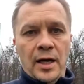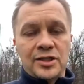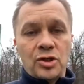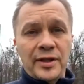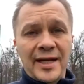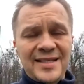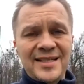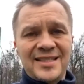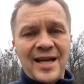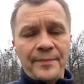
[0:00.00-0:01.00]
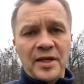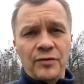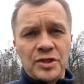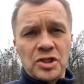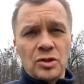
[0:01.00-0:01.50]
So this is something
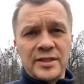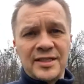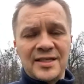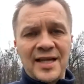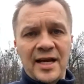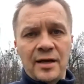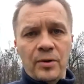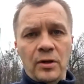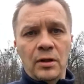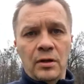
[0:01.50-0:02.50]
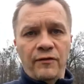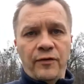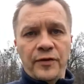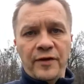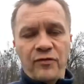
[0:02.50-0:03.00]
which is not sustainable
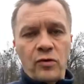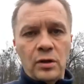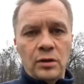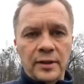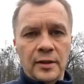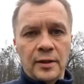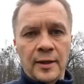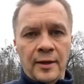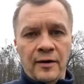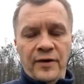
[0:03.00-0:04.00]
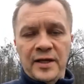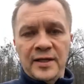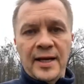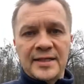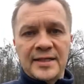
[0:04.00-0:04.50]
for the world in
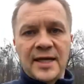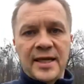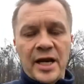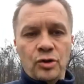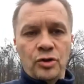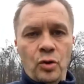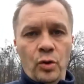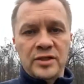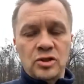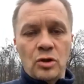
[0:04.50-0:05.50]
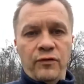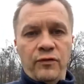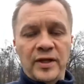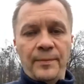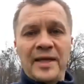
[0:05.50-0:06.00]
the next decade or two. And so
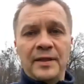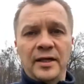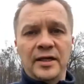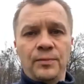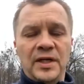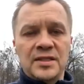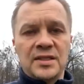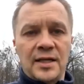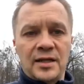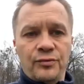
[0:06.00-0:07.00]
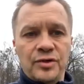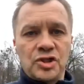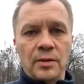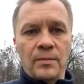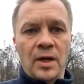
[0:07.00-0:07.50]
fundamentally, it means that the
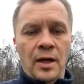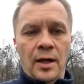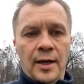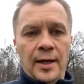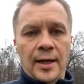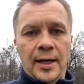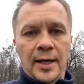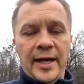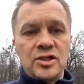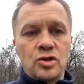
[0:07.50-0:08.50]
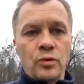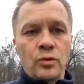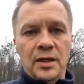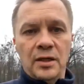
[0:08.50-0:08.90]
regime has to be,